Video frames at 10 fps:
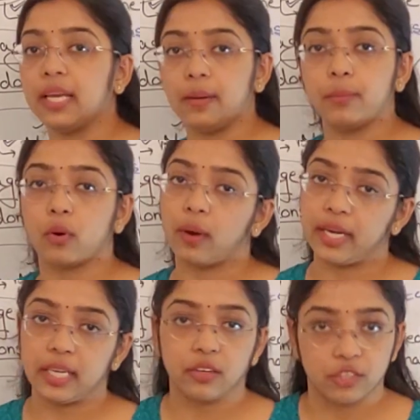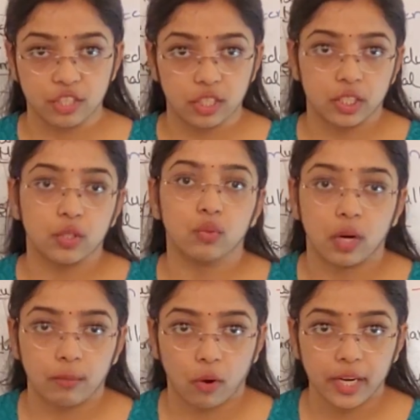then providing rigidity to
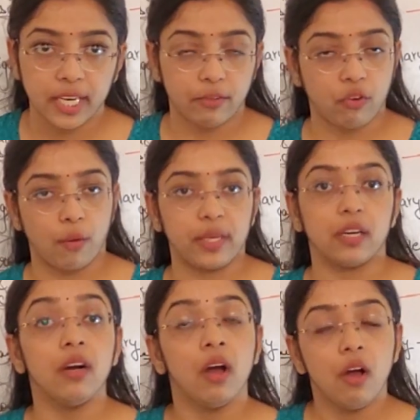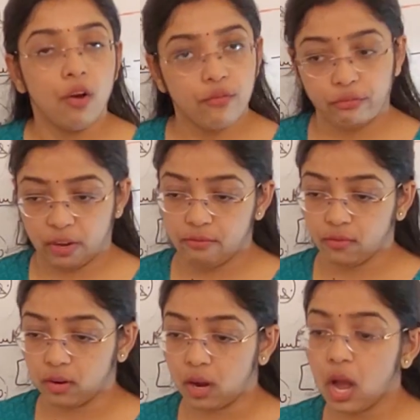our body and forming a
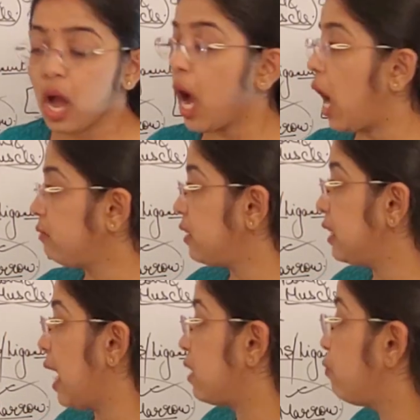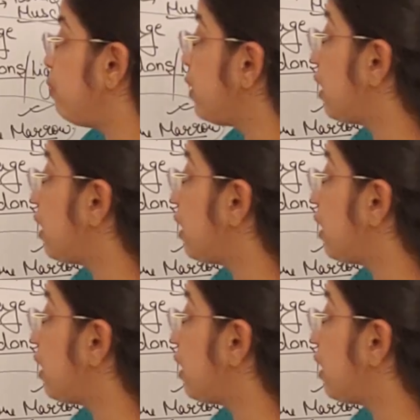framework. After that, when we